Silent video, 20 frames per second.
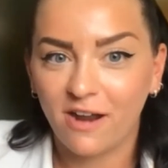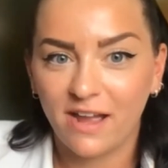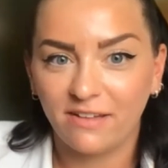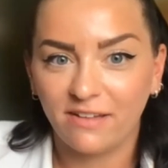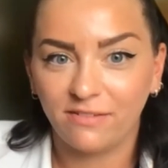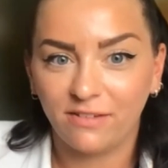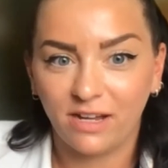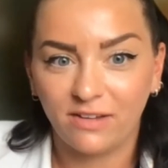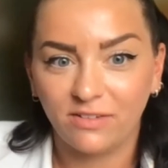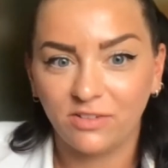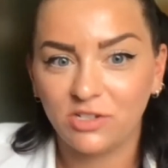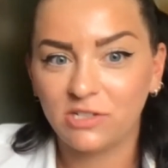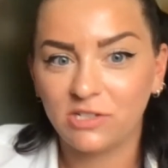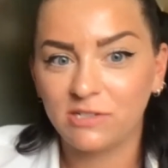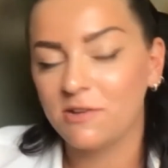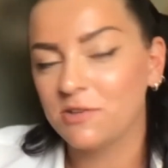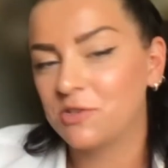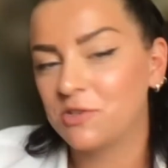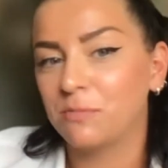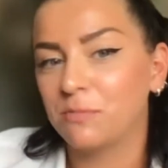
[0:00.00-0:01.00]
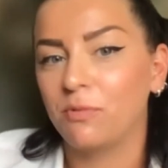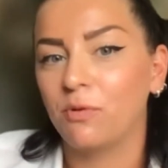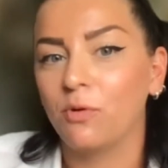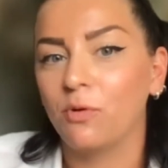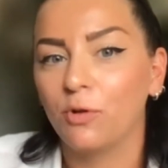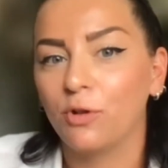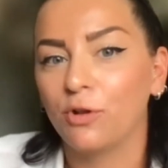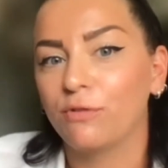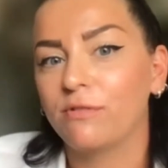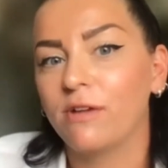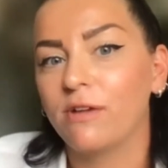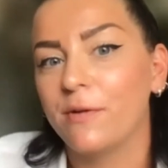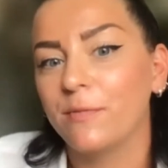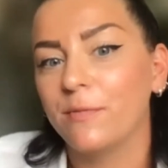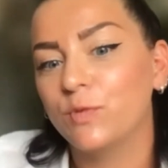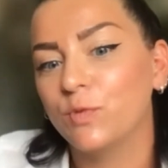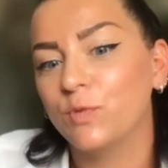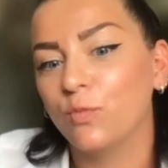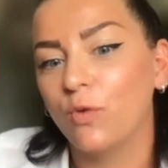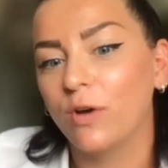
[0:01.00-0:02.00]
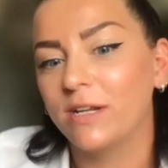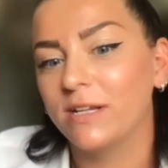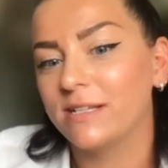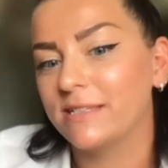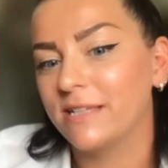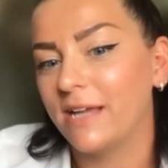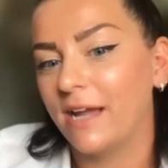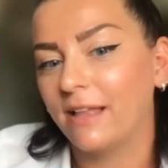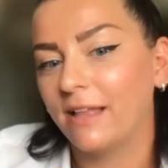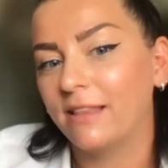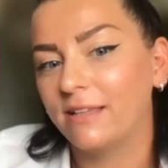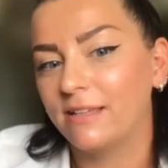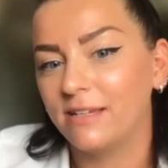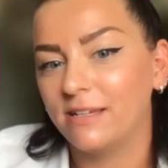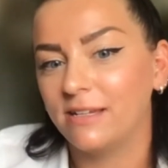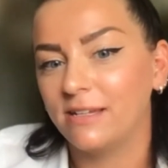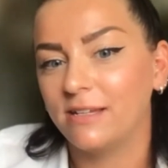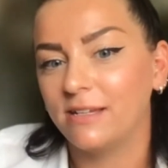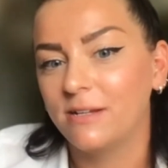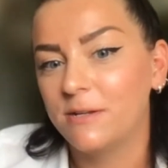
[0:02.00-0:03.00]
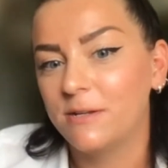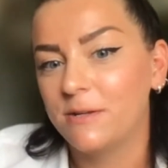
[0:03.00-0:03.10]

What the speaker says: I just launched a poll around what exactly